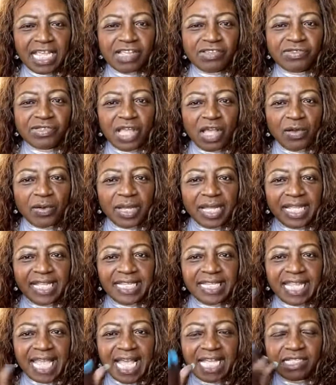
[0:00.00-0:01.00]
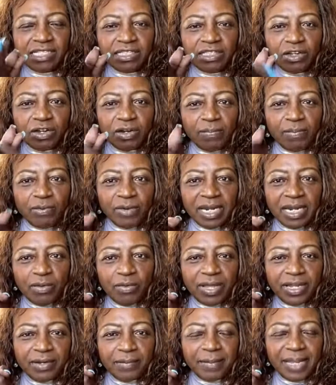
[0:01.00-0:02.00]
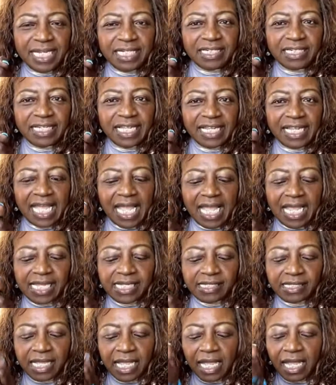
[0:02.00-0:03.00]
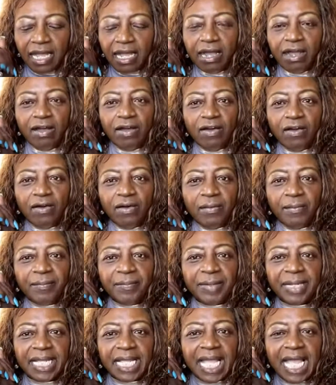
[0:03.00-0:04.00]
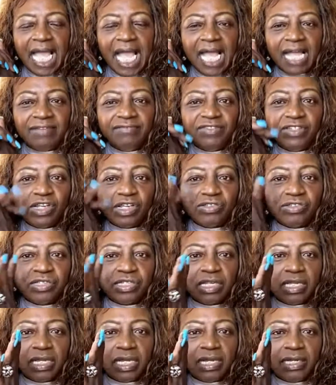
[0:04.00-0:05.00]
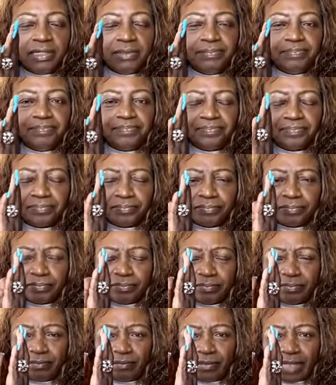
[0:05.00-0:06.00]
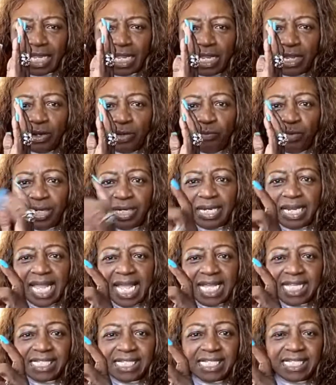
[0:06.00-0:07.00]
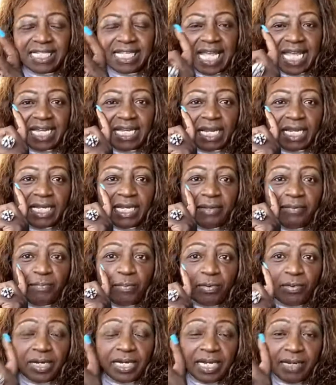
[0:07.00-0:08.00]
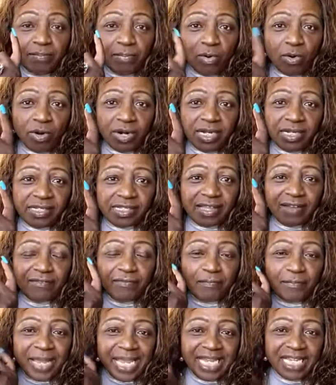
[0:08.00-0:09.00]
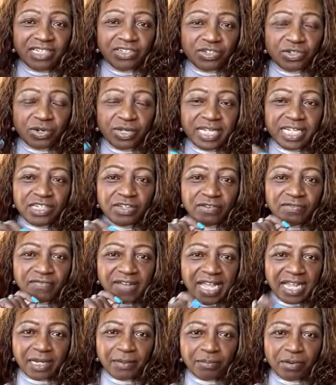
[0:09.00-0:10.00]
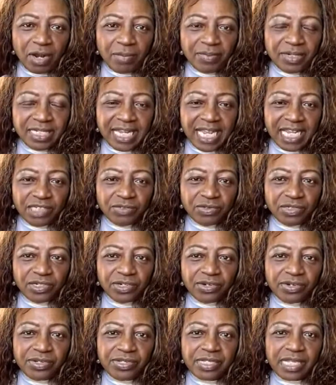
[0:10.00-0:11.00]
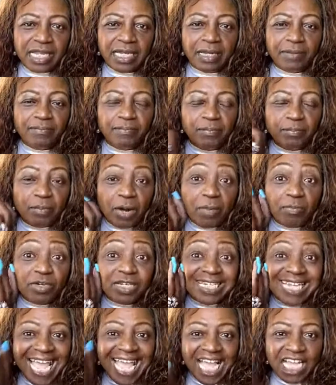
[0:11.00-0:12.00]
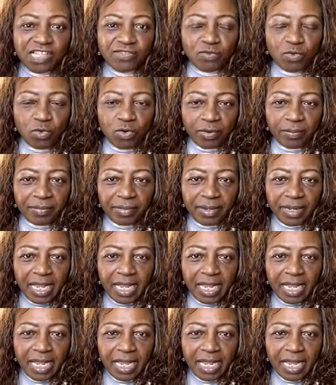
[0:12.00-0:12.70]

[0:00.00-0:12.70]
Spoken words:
so that's the third point I wanted to make today, guys. I've just realizes that the importance of making sure that you file the proper tax returns and the proper tax form.